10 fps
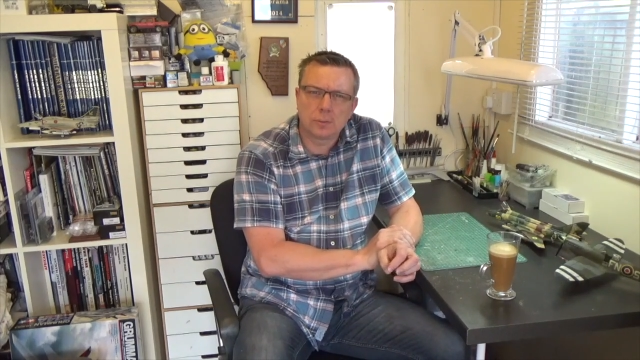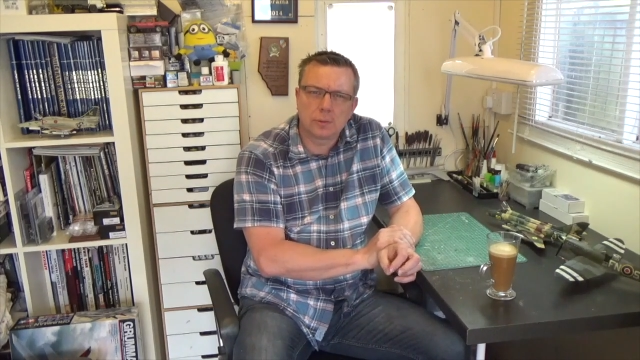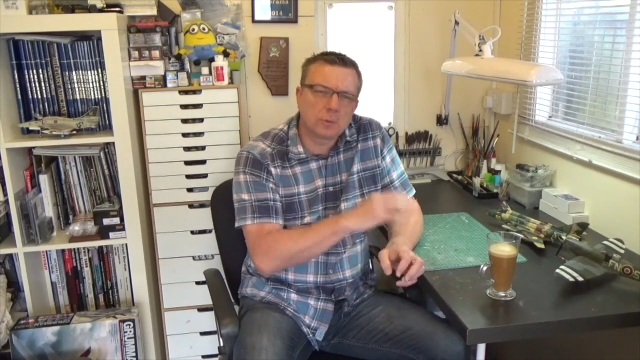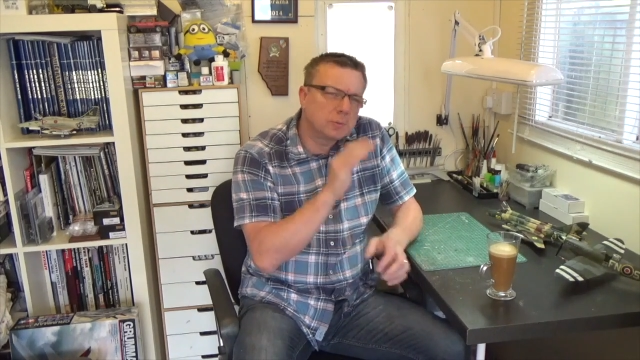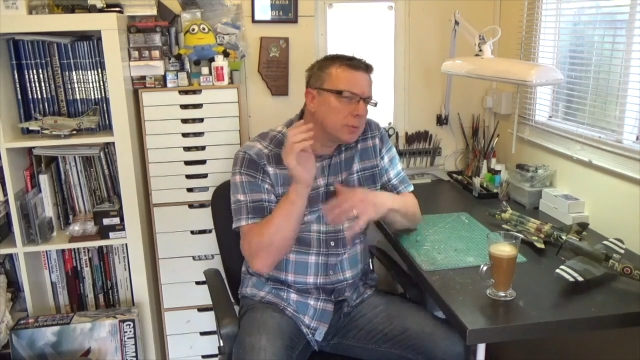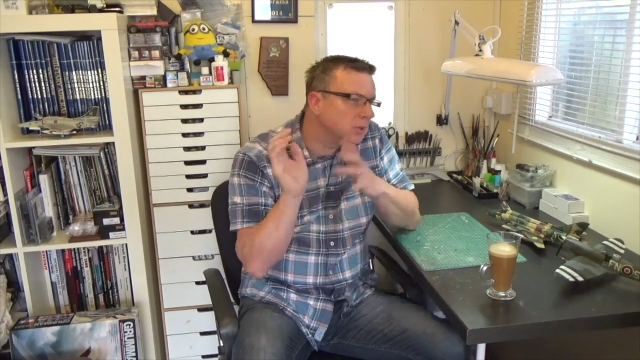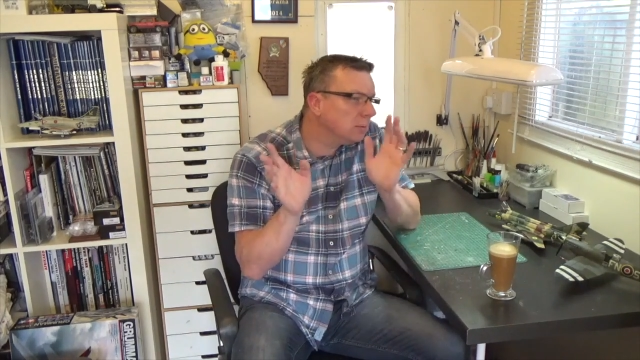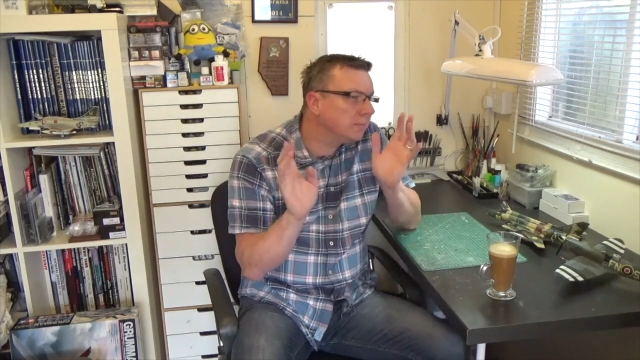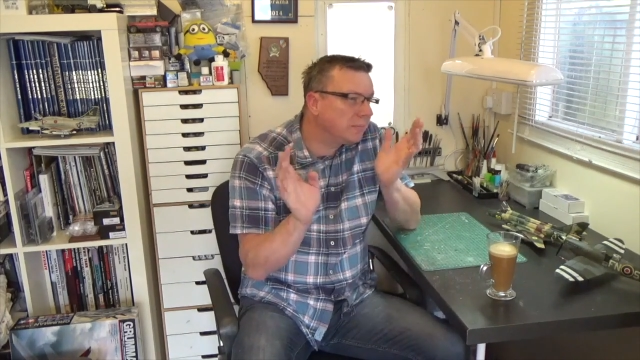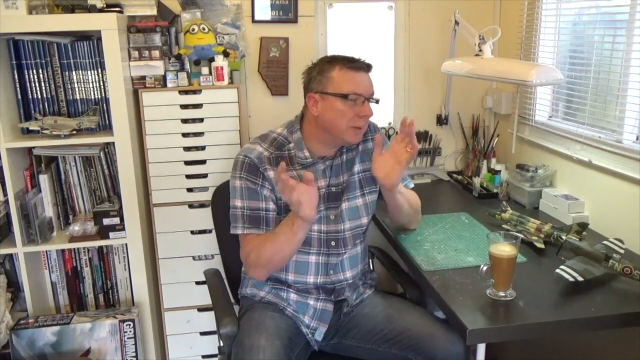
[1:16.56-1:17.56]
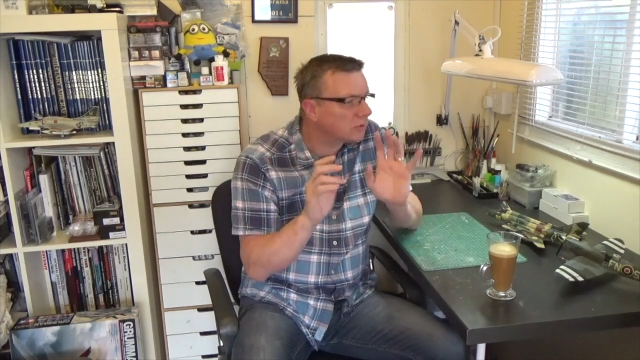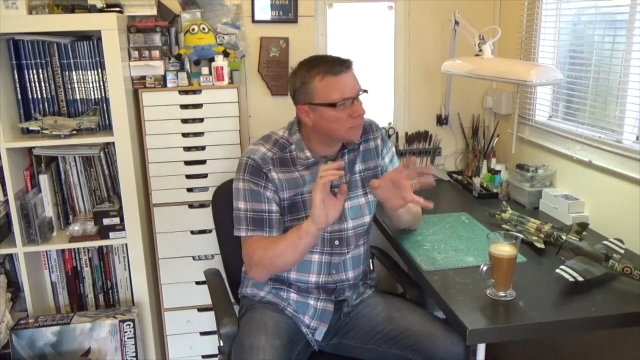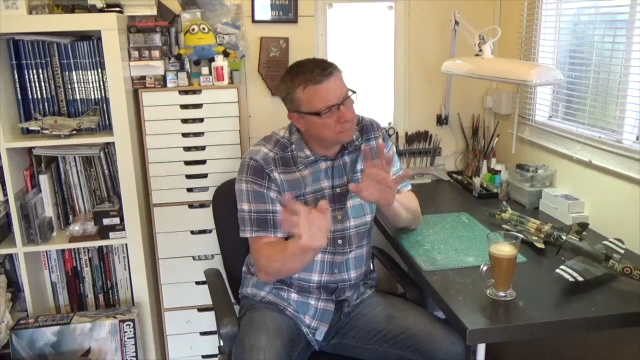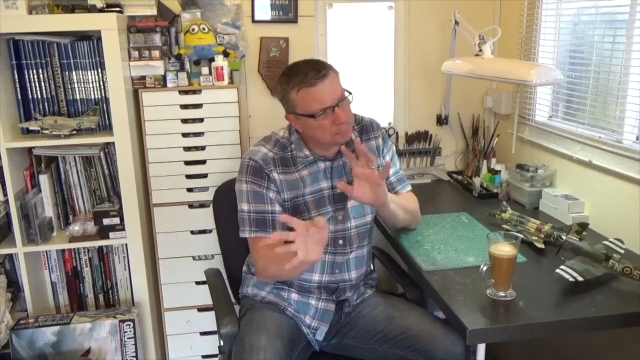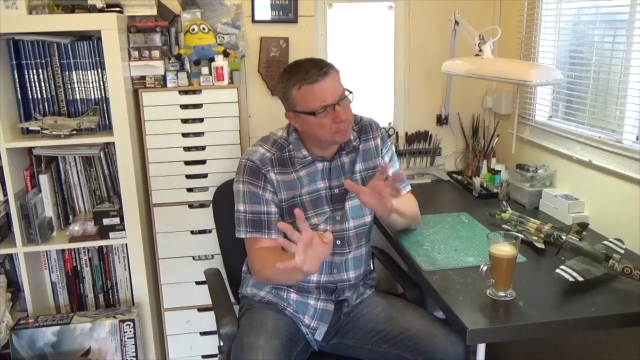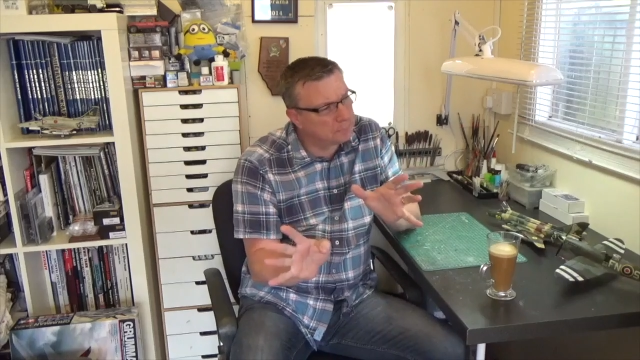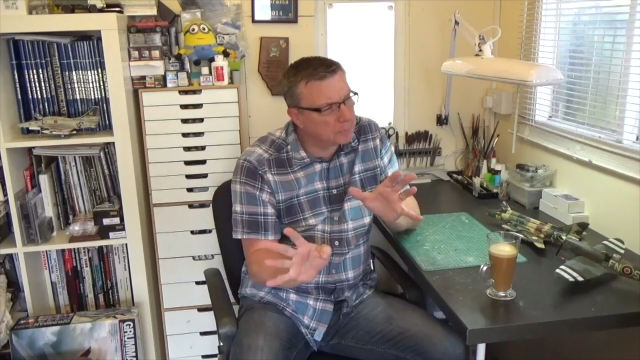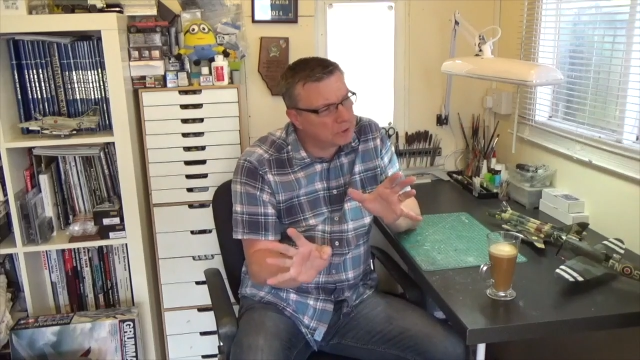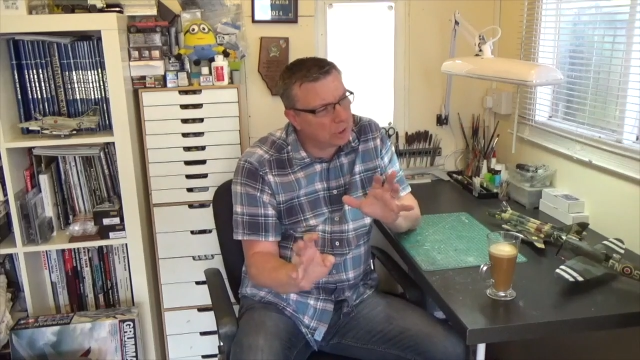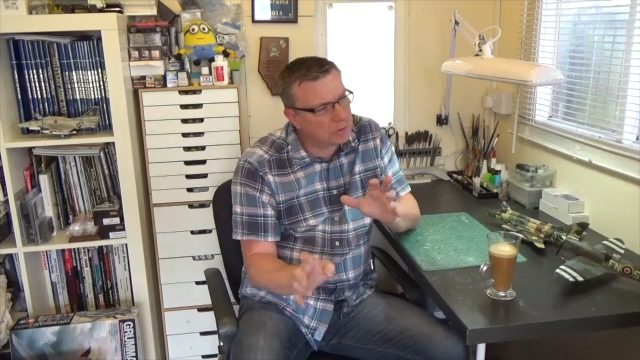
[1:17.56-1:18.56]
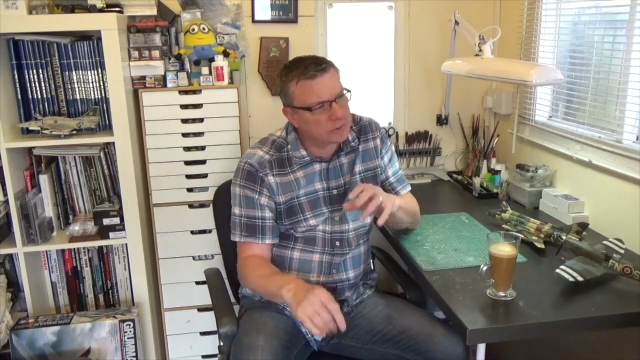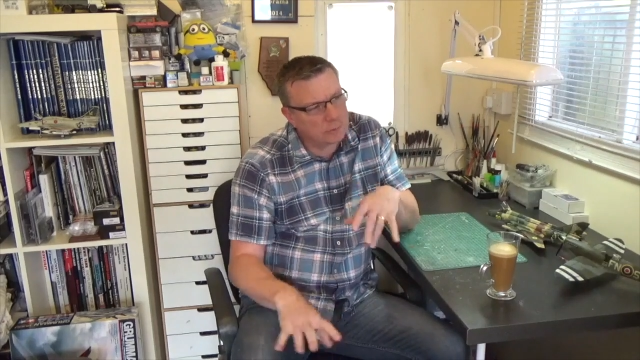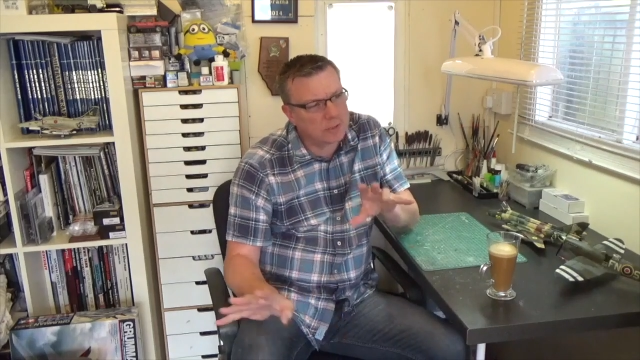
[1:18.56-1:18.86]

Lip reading: that was produced and